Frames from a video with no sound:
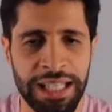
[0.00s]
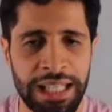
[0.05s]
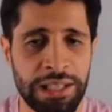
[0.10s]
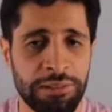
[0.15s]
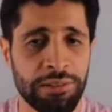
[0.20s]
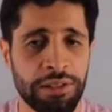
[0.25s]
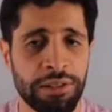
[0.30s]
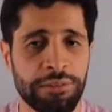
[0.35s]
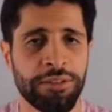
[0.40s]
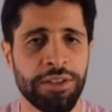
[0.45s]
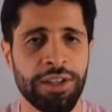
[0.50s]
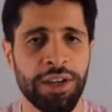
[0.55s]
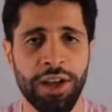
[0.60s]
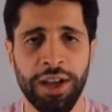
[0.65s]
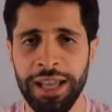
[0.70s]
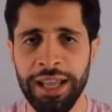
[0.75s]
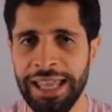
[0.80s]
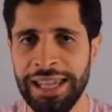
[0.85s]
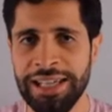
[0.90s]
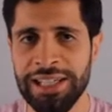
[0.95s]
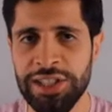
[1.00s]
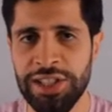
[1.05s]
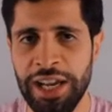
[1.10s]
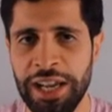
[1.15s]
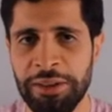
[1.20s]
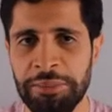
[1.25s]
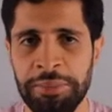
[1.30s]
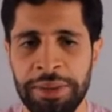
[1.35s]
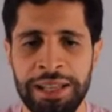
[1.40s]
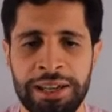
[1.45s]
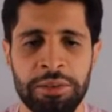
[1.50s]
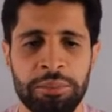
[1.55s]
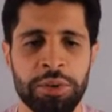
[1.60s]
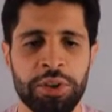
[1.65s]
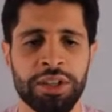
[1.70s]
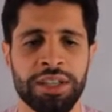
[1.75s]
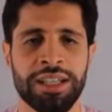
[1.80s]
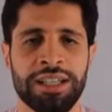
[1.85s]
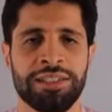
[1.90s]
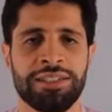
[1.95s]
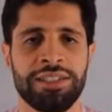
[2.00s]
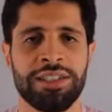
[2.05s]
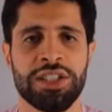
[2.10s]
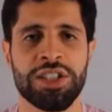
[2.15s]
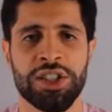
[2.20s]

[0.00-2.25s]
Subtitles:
Even if you're not getting checkmated but your king is in